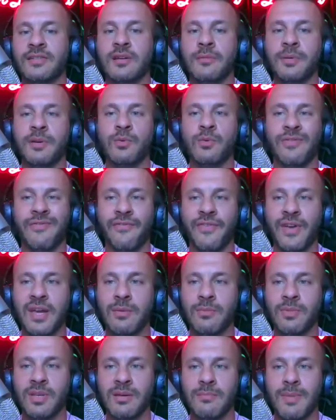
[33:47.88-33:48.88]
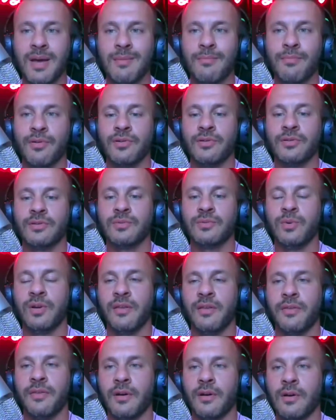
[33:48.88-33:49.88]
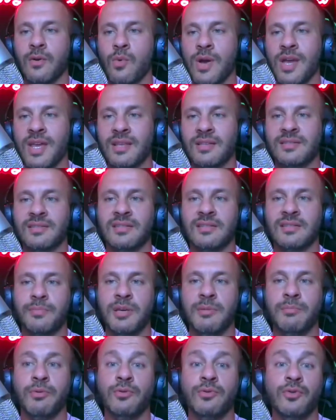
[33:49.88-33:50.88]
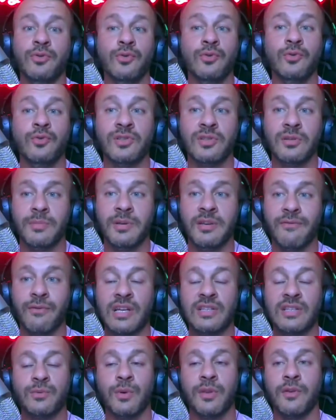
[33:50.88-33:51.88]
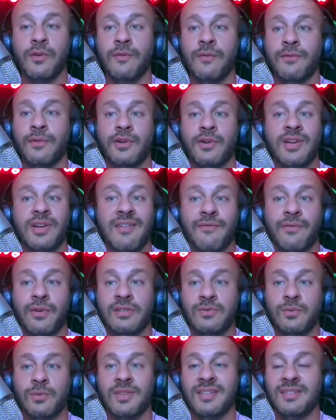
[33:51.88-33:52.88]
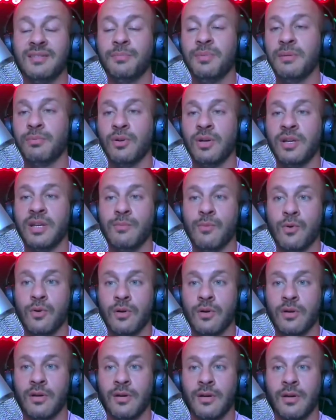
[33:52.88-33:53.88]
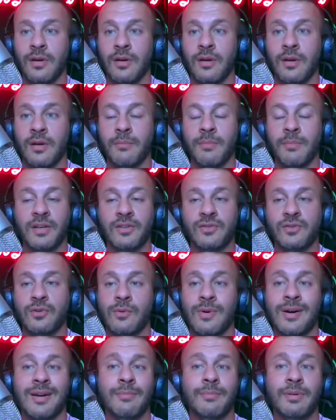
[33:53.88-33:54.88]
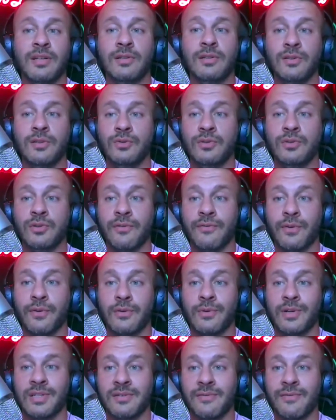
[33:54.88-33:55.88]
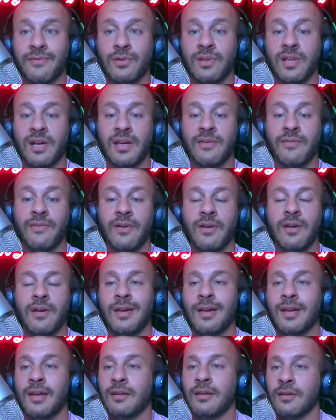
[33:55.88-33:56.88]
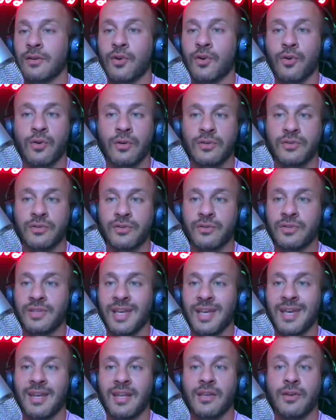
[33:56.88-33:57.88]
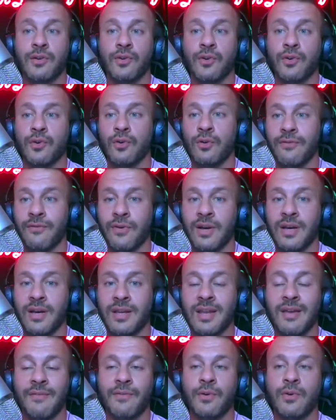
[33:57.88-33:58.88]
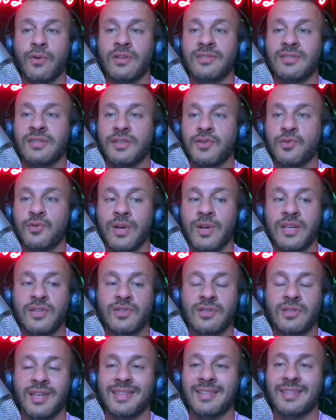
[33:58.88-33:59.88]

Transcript: could be with family members, with acquaintances, people you used to be friends with. Hopefully, you're not friends with these people anymore because you don't want to be a loser for the rest of your life girls you're dating, your girlfriend, if you're in a situation like